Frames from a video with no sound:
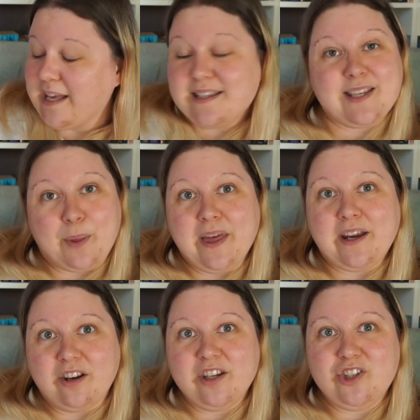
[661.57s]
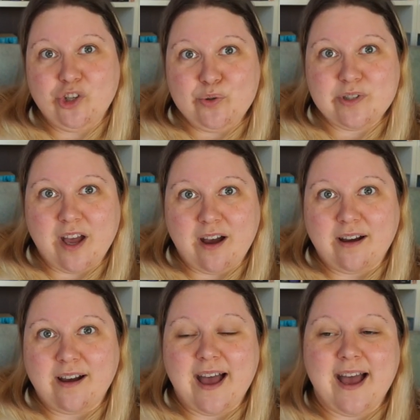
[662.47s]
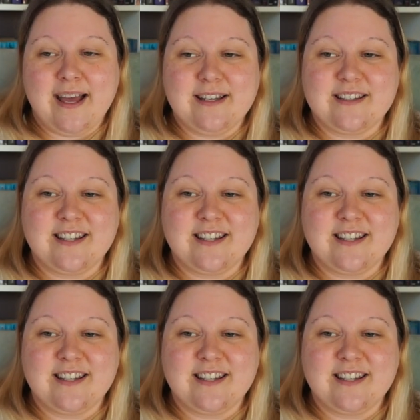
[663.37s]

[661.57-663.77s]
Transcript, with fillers: So they're gonna use her and